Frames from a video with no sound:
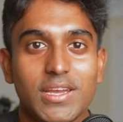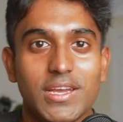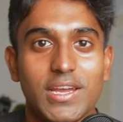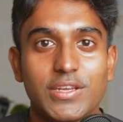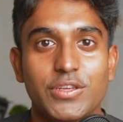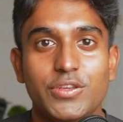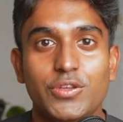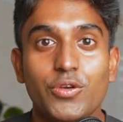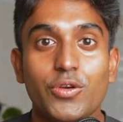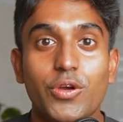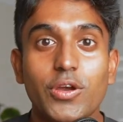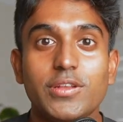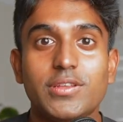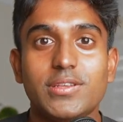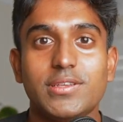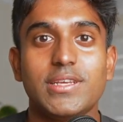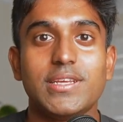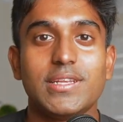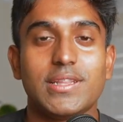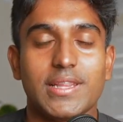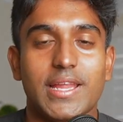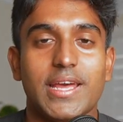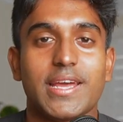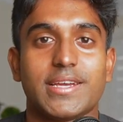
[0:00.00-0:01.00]
and you're going to
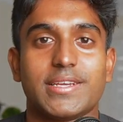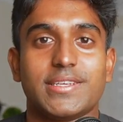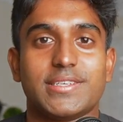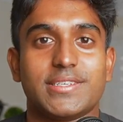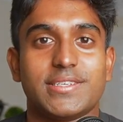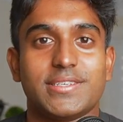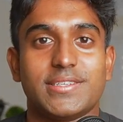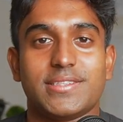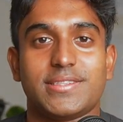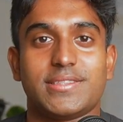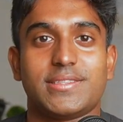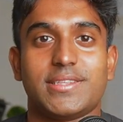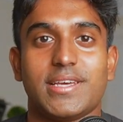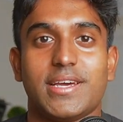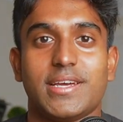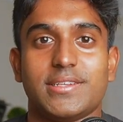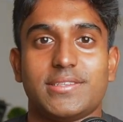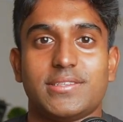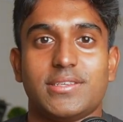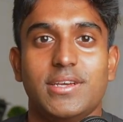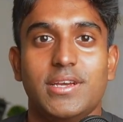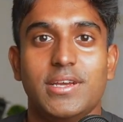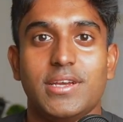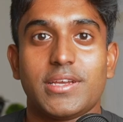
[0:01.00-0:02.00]
need legs
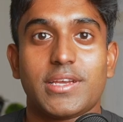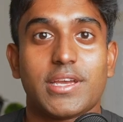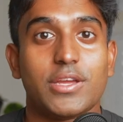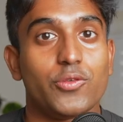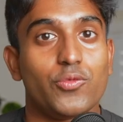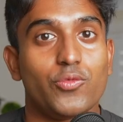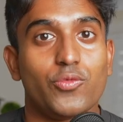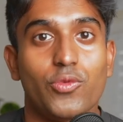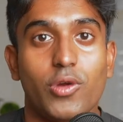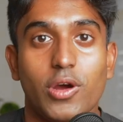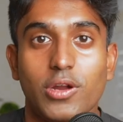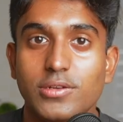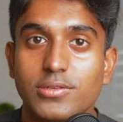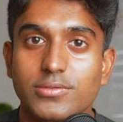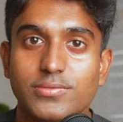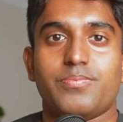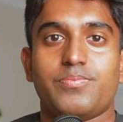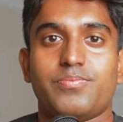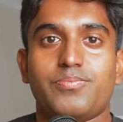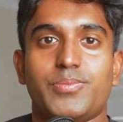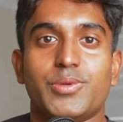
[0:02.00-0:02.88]
that can run.